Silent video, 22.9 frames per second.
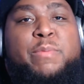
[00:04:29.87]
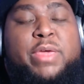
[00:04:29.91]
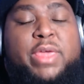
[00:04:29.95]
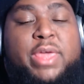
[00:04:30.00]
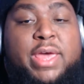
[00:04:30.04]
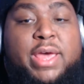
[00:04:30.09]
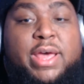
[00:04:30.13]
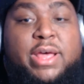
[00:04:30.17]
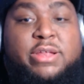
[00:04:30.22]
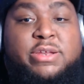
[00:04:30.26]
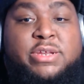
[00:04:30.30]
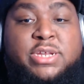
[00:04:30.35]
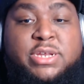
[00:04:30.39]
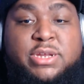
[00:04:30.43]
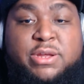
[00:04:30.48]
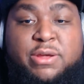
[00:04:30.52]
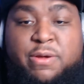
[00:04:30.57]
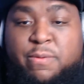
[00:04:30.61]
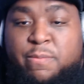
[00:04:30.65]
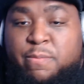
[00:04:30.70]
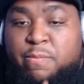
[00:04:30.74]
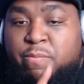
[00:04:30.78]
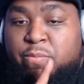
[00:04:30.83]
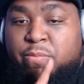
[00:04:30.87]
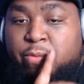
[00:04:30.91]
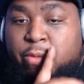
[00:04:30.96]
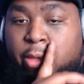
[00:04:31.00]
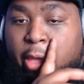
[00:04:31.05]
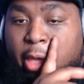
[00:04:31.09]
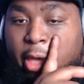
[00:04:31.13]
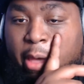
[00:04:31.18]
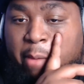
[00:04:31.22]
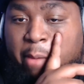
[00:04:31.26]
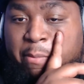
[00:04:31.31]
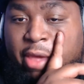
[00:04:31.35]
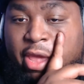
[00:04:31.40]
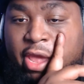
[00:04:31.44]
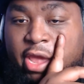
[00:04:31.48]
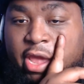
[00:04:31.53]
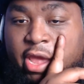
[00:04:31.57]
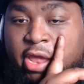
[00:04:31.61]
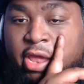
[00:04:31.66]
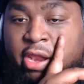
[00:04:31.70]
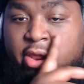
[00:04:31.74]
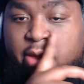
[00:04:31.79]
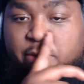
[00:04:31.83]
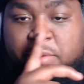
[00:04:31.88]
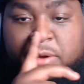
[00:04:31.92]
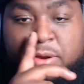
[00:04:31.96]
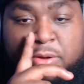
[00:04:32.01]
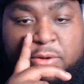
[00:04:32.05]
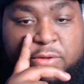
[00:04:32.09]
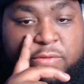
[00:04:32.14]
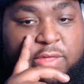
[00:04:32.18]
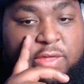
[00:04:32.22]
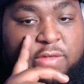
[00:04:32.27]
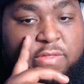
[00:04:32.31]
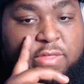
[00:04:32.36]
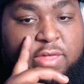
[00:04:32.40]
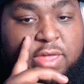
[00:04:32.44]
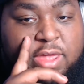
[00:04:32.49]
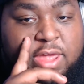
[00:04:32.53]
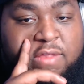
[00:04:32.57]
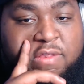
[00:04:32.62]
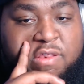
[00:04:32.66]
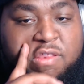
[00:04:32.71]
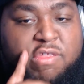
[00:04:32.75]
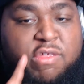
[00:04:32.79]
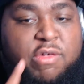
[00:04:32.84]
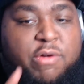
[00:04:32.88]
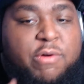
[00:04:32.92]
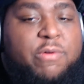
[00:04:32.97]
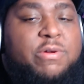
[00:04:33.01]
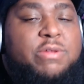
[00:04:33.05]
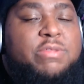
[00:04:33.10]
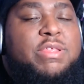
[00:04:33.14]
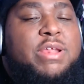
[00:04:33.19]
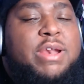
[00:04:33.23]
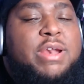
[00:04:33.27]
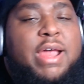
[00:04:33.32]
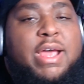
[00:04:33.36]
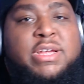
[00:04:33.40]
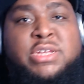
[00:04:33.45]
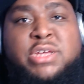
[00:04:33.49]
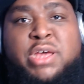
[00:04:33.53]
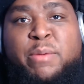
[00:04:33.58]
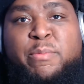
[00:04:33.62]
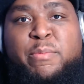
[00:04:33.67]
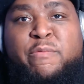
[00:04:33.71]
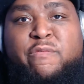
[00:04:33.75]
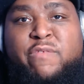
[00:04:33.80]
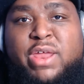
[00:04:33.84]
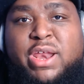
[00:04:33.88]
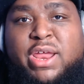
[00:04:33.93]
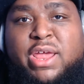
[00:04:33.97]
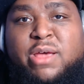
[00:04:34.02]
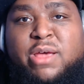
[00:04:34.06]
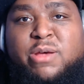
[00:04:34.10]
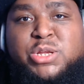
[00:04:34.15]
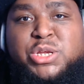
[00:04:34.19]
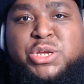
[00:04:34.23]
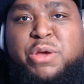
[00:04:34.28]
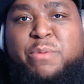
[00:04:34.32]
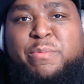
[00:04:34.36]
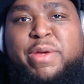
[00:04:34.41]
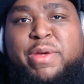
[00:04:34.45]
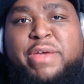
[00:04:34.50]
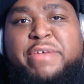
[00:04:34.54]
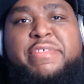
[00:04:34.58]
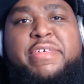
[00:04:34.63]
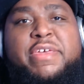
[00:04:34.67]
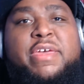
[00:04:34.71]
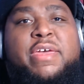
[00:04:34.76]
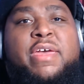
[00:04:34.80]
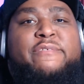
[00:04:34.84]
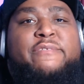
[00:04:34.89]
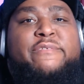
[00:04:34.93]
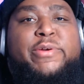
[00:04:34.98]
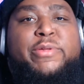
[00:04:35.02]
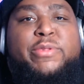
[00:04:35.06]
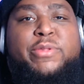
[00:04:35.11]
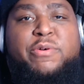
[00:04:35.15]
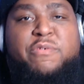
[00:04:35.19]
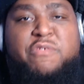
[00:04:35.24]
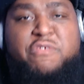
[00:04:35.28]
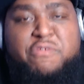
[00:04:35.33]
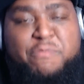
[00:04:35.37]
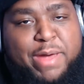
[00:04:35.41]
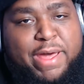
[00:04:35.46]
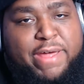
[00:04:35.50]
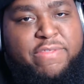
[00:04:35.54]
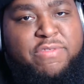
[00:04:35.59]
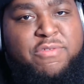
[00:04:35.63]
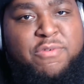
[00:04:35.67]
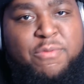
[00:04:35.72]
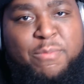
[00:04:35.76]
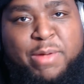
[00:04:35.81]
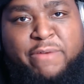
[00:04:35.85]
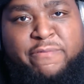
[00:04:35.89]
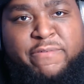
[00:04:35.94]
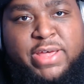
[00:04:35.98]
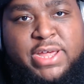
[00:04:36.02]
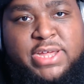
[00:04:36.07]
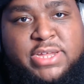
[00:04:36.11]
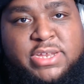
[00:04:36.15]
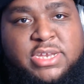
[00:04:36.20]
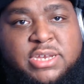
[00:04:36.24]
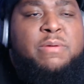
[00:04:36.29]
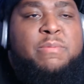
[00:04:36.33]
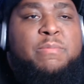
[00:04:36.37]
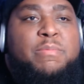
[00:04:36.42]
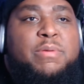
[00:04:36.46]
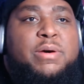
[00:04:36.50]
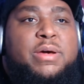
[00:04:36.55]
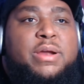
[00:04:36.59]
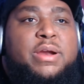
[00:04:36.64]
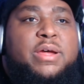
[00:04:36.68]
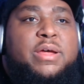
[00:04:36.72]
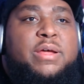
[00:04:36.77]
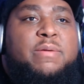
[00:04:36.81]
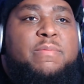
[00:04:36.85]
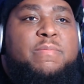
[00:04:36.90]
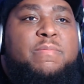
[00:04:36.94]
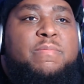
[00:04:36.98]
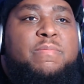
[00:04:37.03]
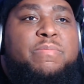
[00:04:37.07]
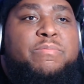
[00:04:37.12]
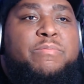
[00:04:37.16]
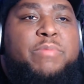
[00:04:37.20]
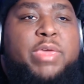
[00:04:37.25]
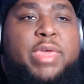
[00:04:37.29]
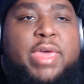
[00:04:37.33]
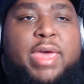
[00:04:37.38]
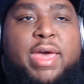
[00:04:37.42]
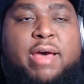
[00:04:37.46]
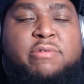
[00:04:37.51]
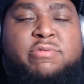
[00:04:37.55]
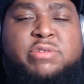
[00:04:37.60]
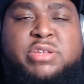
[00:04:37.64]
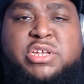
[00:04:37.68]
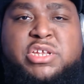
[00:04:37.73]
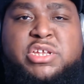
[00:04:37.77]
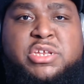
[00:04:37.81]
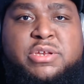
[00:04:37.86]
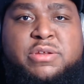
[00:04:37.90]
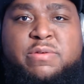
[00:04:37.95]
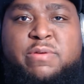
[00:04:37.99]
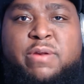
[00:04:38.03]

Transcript: yeah, so I may end up doing these again. So in the next coming videos, y'all may see a few little spots on my face. But yeah, I was just,